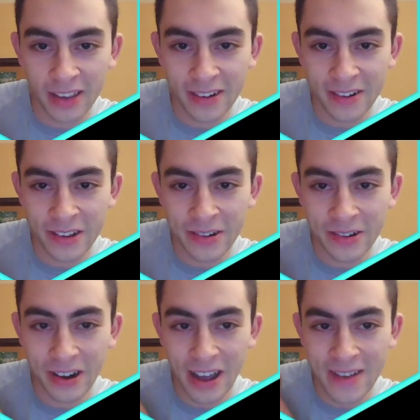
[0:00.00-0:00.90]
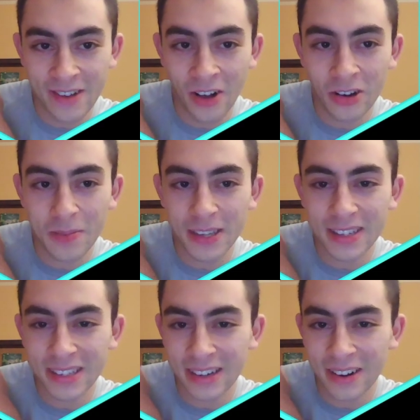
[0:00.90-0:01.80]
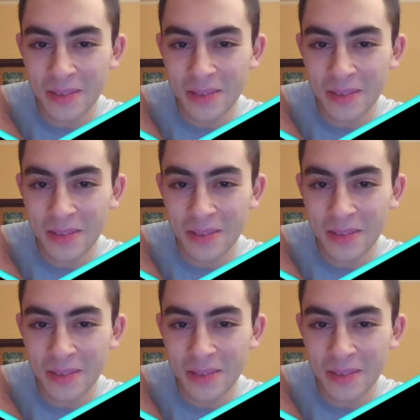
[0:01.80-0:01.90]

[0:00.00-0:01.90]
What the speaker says: You have all your pieces here on